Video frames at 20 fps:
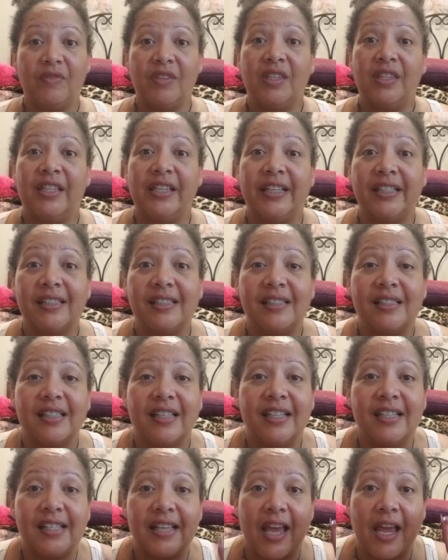this
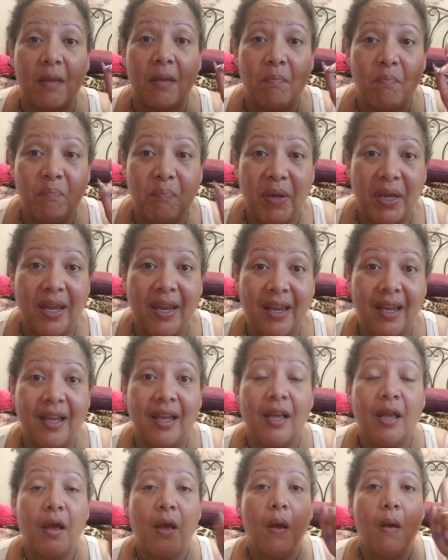is a big
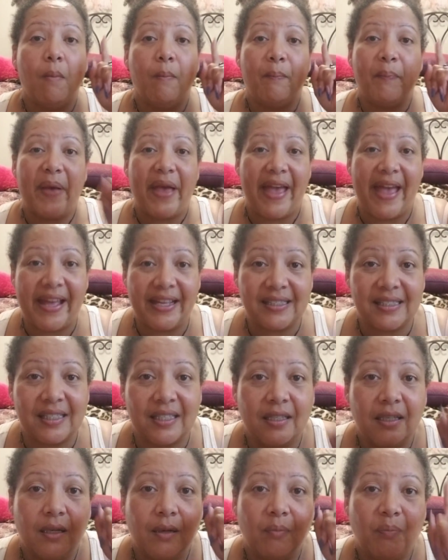pet
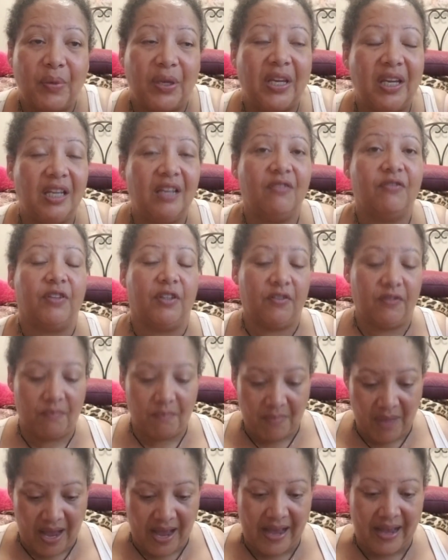peeve of
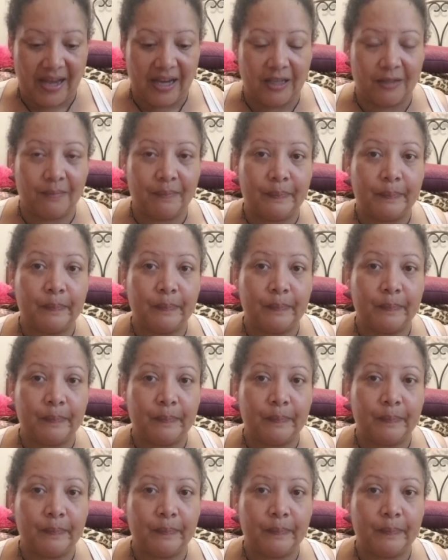mine.